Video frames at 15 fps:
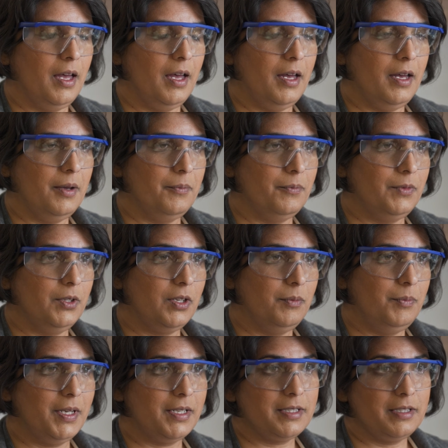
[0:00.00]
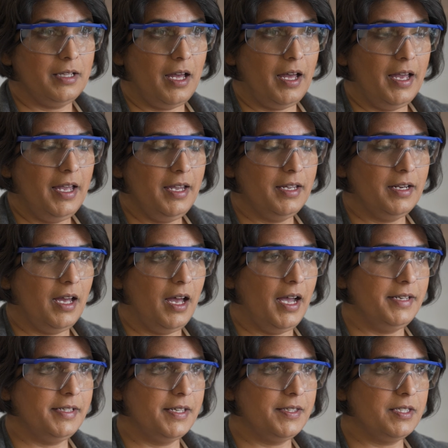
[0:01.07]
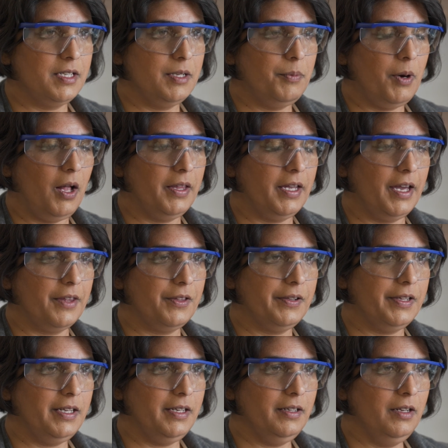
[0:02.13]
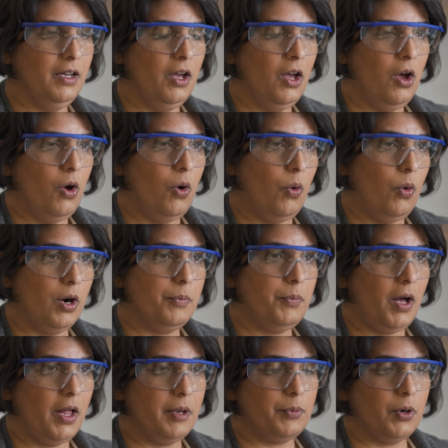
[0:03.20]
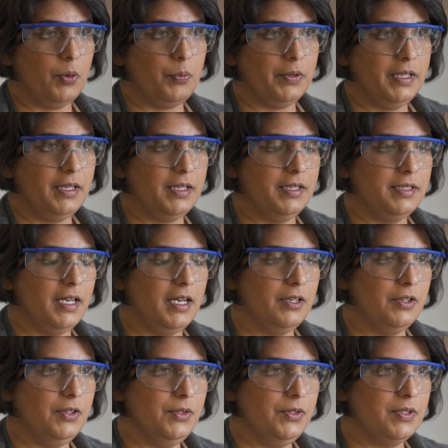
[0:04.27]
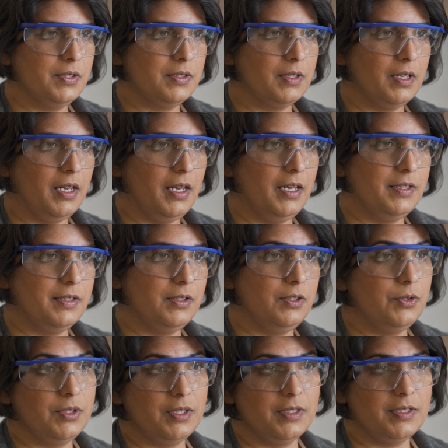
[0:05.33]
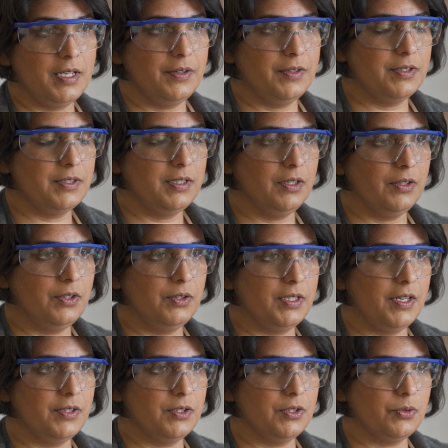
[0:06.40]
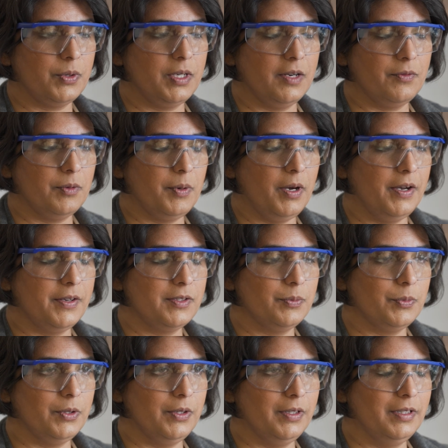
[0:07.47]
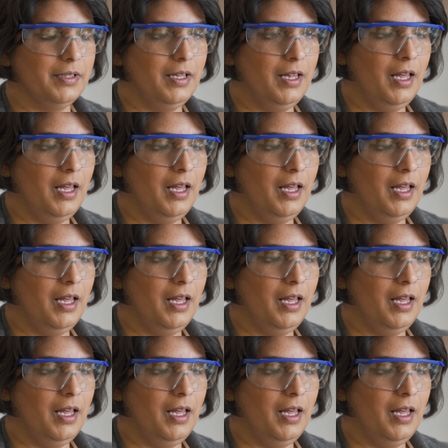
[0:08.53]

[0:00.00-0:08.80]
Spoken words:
You can mix lye in high density polyethylene or polypropylene containers and using stainless steel utensils whenever possible.